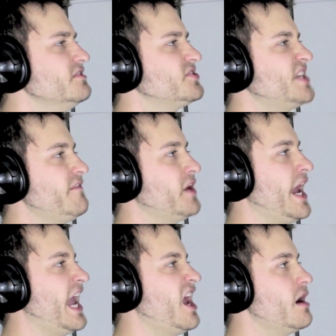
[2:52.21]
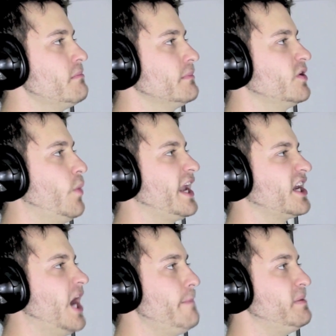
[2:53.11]
seven A M
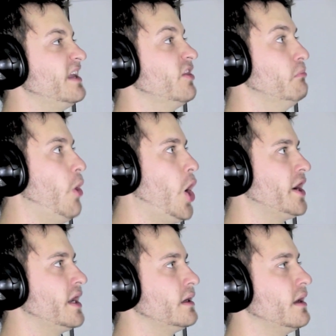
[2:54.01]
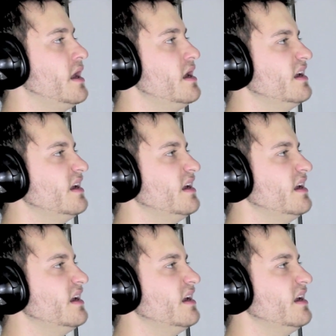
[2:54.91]
waking up in the morning,